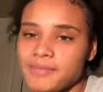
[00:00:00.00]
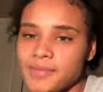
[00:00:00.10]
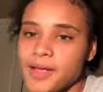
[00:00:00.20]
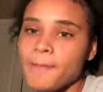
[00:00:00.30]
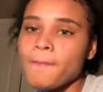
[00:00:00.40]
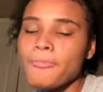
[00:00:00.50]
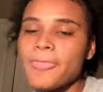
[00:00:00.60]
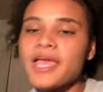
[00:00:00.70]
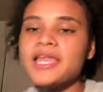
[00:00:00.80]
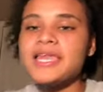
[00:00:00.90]
me.
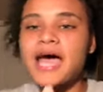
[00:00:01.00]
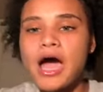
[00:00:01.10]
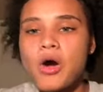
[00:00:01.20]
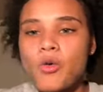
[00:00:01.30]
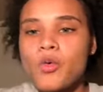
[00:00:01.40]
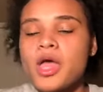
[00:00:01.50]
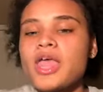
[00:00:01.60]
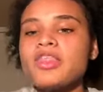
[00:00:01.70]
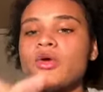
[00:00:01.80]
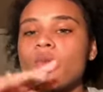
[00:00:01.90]
Now
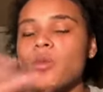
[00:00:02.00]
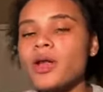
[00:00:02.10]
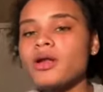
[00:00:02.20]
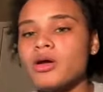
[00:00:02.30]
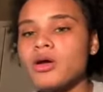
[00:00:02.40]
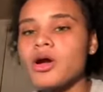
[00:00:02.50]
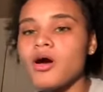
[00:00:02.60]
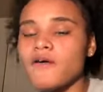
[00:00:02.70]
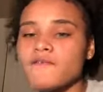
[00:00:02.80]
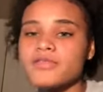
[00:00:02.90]
the winner
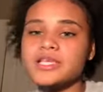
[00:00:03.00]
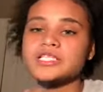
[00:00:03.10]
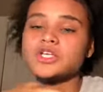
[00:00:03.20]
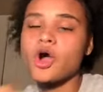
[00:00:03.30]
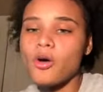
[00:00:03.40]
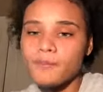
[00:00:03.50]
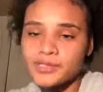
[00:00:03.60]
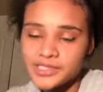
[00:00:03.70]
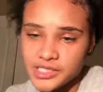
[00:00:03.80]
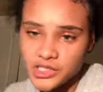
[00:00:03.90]
of this
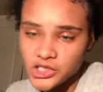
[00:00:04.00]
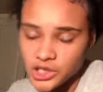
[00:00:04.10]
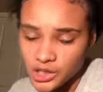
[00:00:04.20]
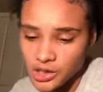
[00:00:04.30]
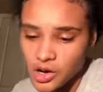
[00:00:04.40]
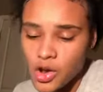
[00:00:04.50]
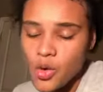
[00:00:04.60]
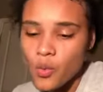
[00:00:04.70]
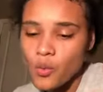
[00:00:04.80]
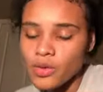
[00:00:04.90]
competition
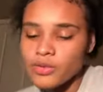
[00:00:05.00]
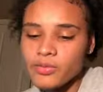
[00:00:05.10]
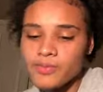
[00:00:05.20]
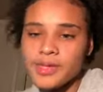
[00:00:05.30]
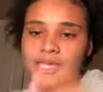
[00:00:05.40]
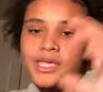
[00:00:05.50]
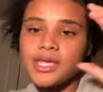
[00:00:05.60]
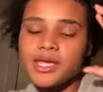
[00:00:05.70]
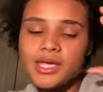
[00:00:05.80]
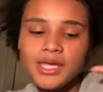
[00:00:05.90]
will be
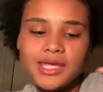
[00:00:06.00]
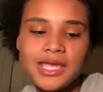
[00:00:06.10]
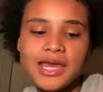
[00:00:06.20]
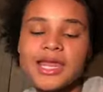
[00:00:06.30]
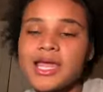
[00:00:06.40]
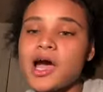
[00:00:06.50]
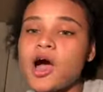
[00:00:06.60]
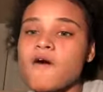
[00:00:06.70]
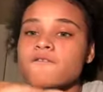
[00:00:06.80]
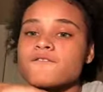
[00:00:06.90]
getting
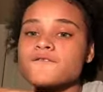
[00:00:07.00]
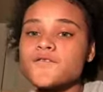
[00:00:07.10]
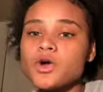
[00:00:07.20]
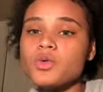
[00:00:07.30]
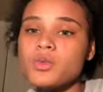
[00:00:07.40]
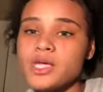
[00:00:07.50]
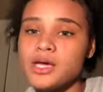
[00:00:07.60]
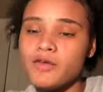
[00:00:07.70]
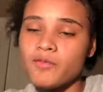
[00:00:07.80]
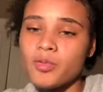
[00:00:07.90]
a full week
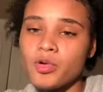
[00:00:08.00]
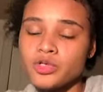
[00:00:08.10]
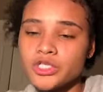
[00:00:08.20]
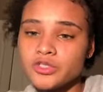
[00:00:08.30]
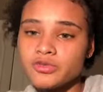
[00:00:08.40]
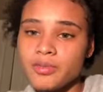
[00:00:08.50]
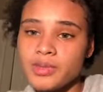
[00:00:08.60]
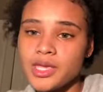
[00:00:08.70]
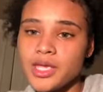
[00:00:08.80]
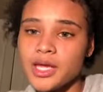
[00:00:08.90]
of promotions from
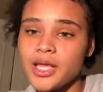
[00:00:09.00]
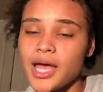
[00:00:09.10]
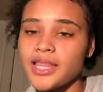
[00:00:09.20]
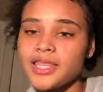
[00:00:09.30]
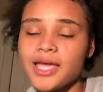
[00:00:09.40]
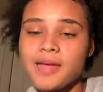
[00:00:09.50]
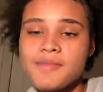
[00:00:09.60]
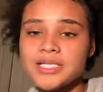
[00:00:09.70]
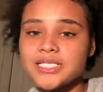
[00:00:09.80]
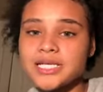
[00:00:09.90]
me. I think I
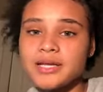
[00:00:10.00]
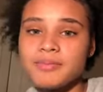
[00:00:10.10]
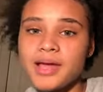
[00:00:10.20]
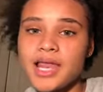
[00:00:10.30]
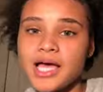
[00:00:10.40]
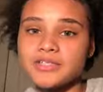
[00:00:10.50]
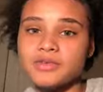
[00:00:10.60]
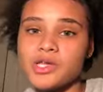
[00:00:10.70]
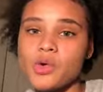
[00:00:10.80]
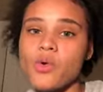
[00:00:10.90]
mentioned it in my last
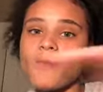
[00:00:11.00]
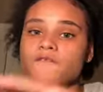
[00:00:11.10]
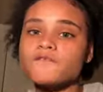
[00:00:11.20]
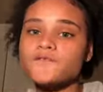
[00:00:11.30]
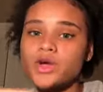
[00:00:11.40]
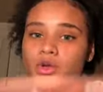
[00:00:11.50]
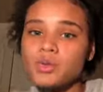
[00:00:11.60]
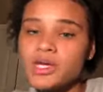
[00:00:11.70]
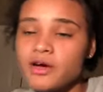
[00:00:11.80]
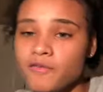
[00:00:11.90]
video, a full
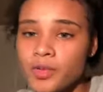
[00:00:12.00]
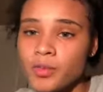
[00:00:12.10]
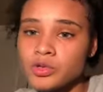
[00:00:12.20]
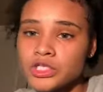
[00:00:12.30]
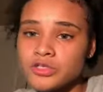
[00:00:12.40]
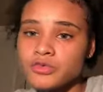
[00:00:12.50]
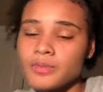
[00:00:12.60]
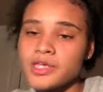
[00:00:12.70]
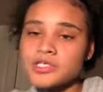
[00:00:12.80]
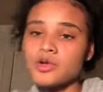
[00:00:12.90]
week of promotions from
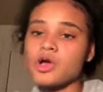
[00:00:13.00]
me. So the